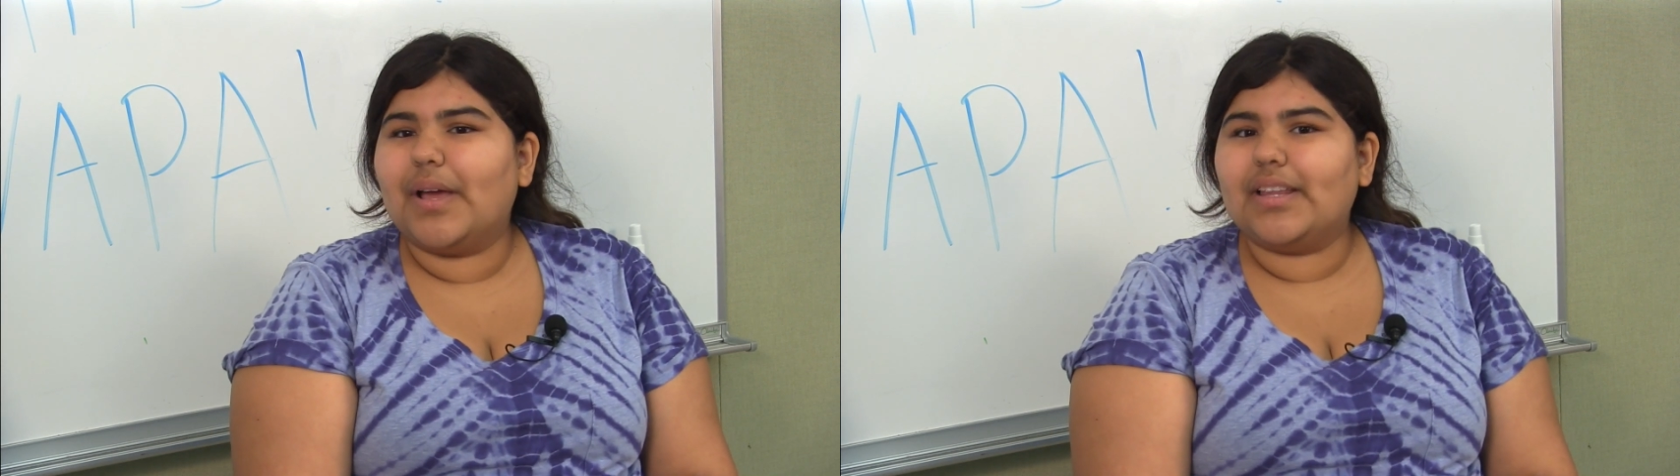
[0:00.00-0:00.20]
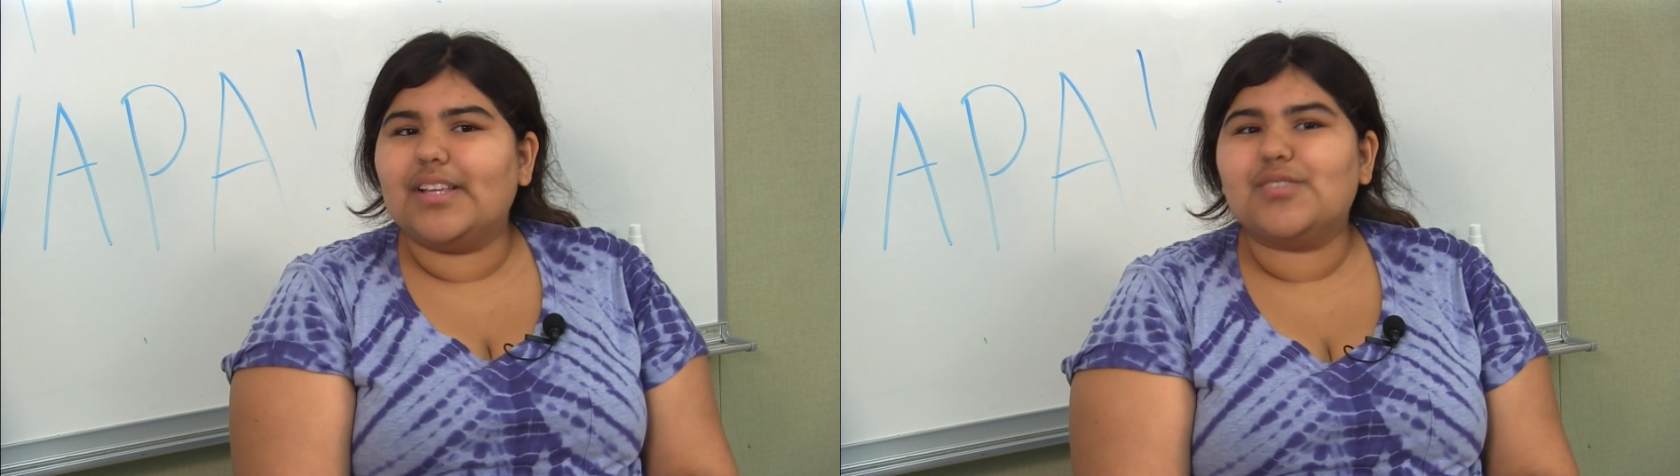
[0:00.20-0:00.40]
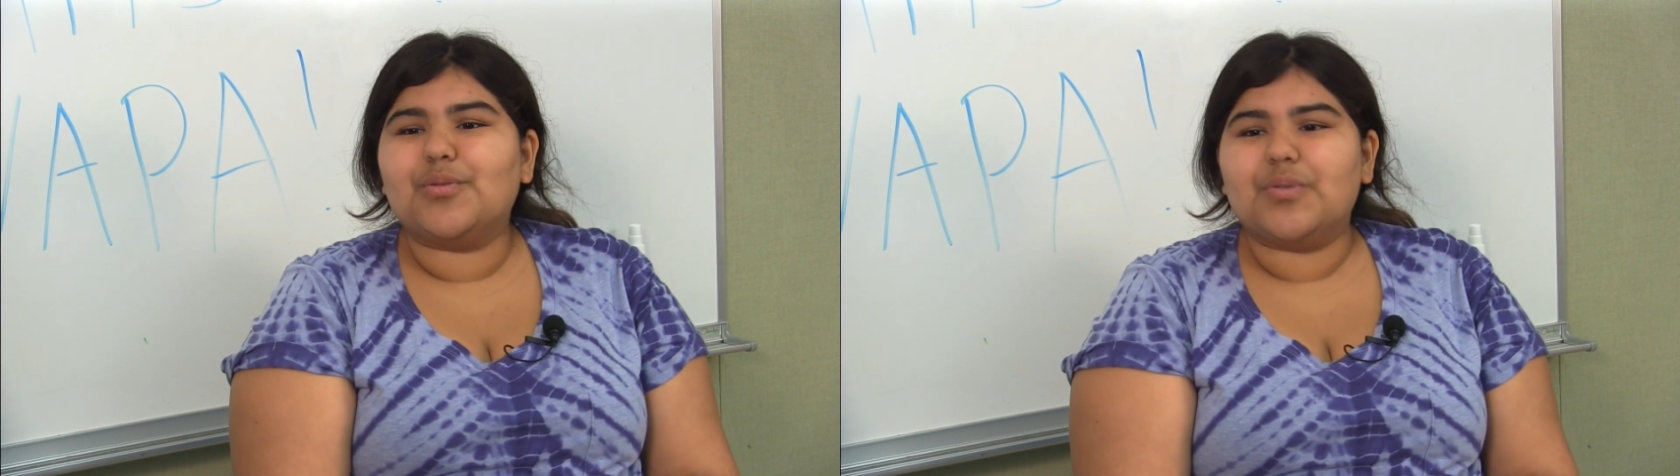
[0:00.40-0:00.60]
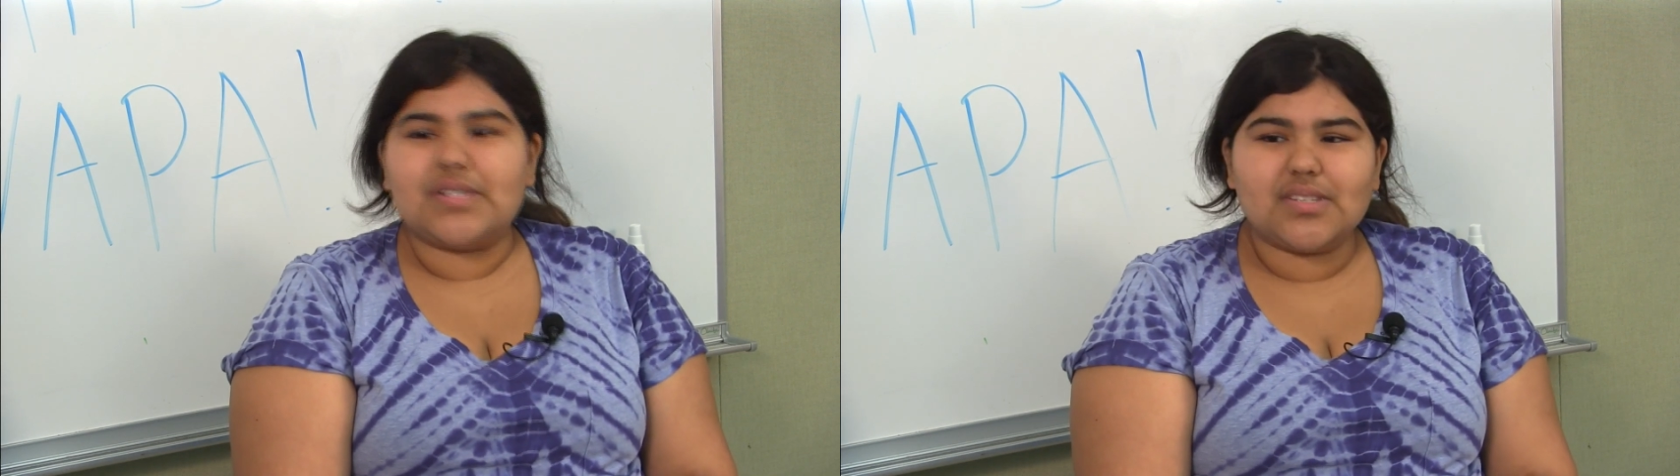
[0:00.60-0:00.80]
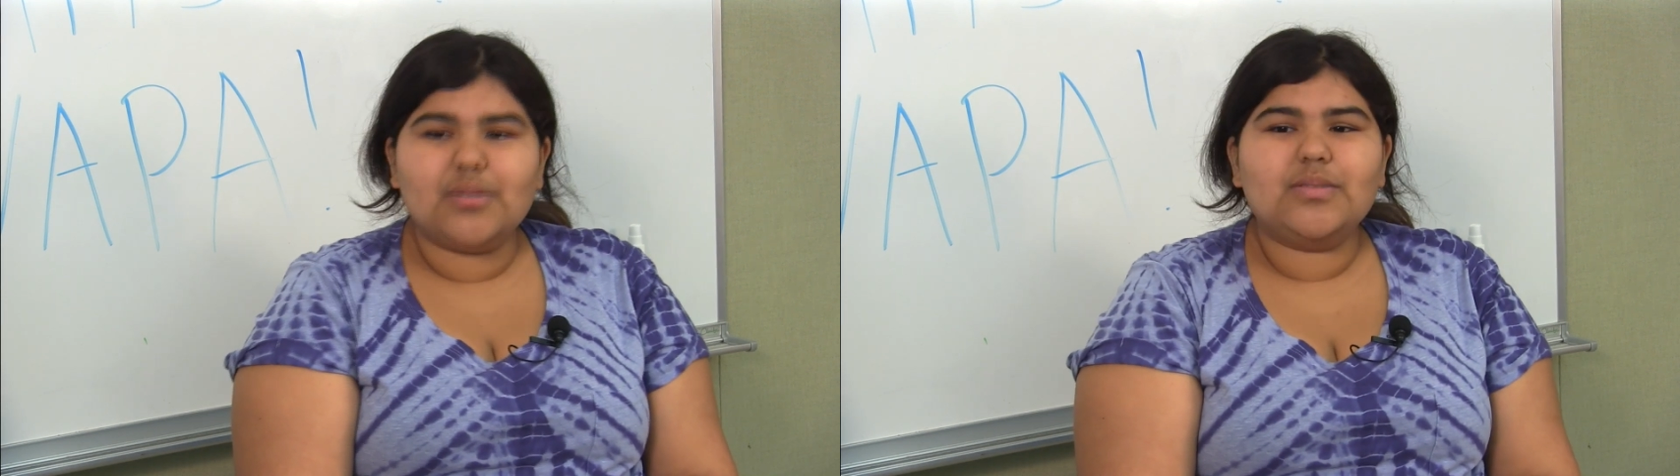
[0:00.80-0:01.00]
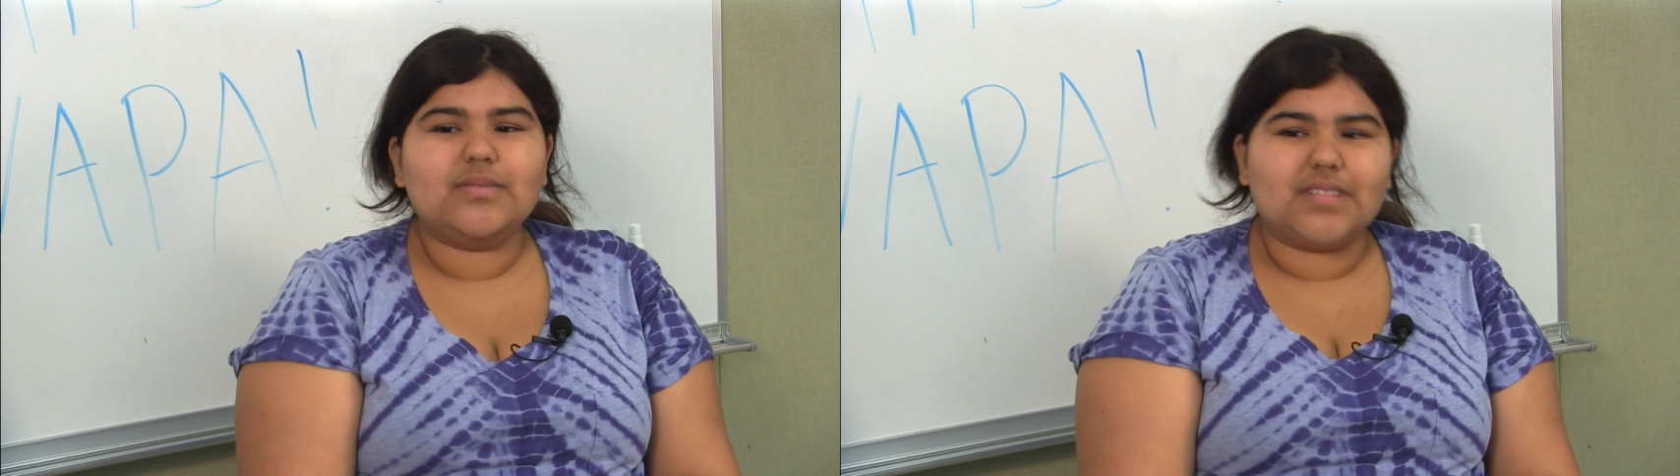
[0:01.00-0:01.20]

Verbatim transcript: I like chorizo.